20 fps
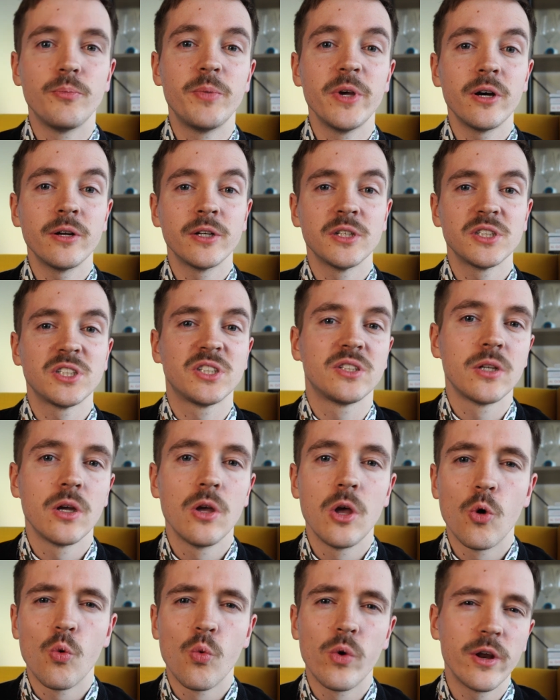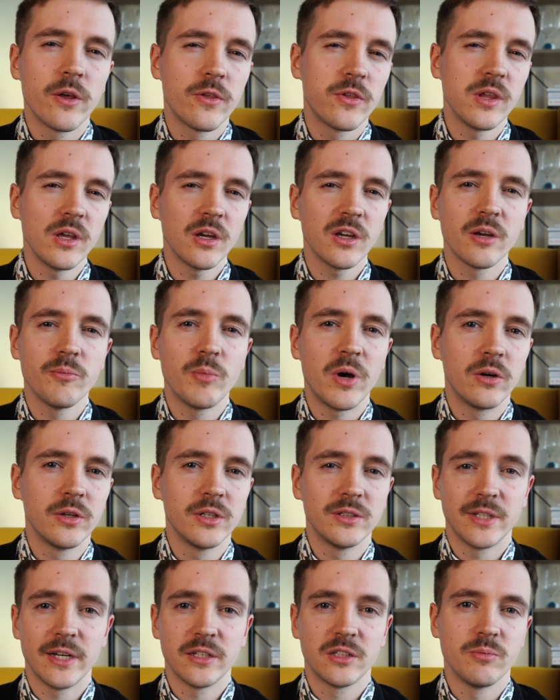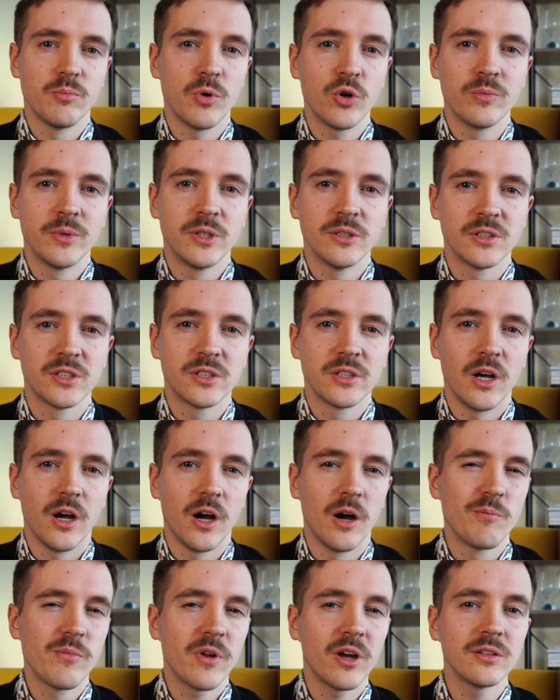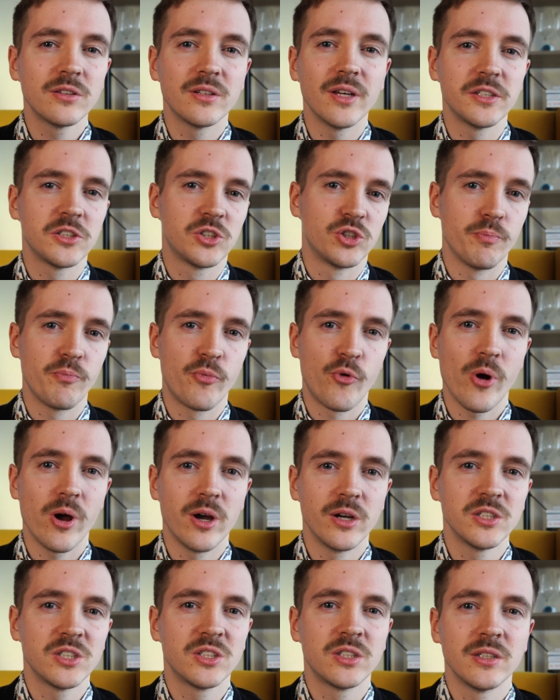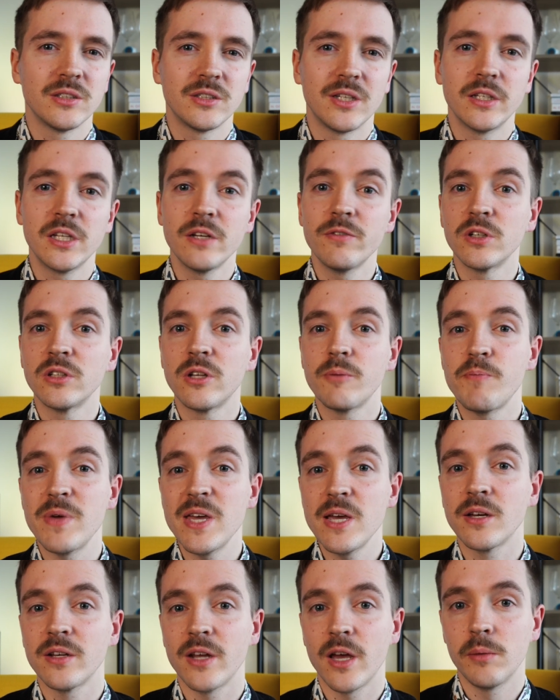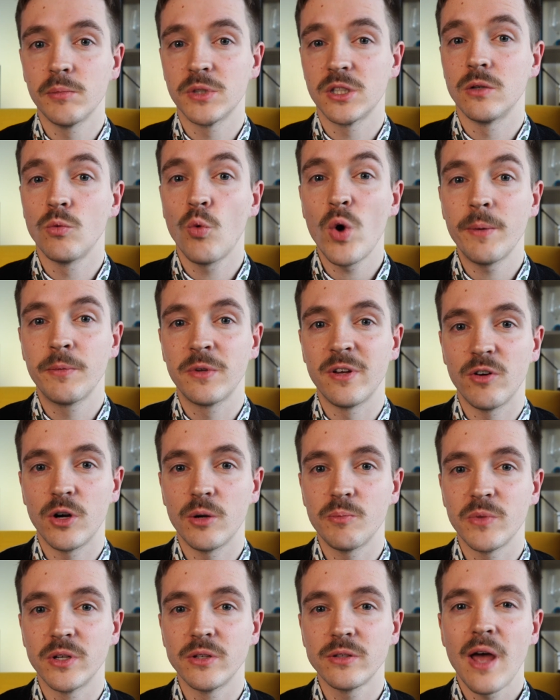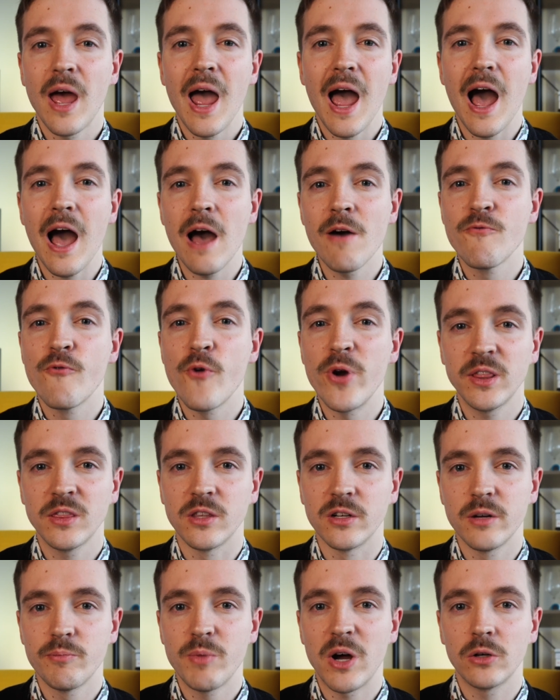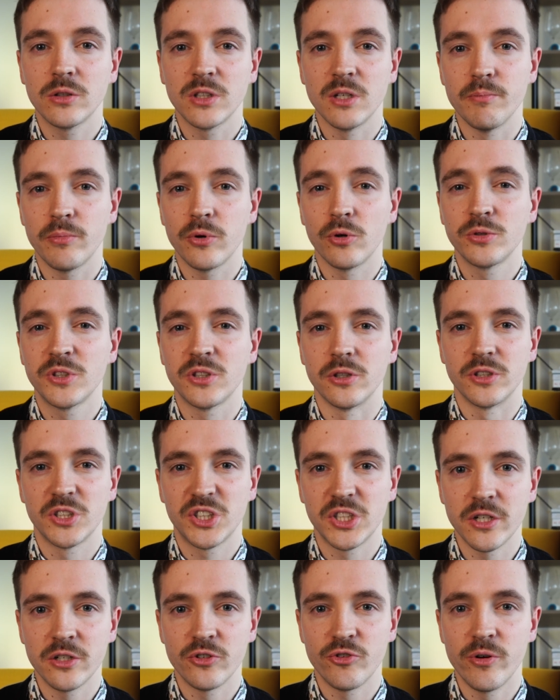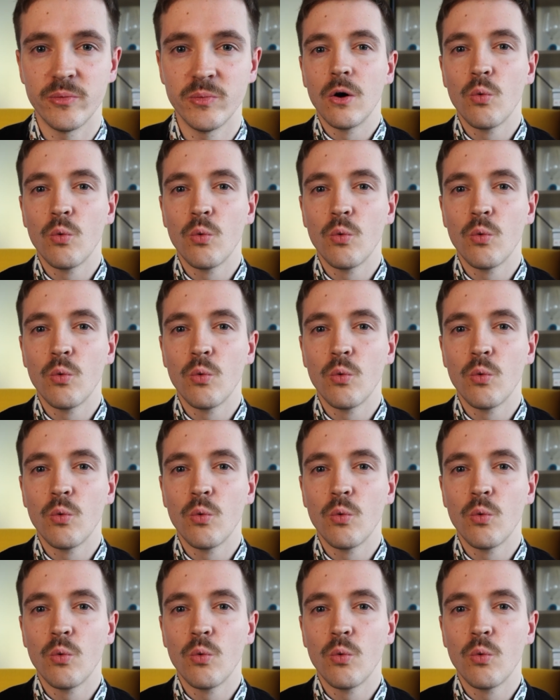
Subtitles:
be honest, when I think about it at the moment, I'm not that surprised that even the big names in web development have written about imposter syndrome.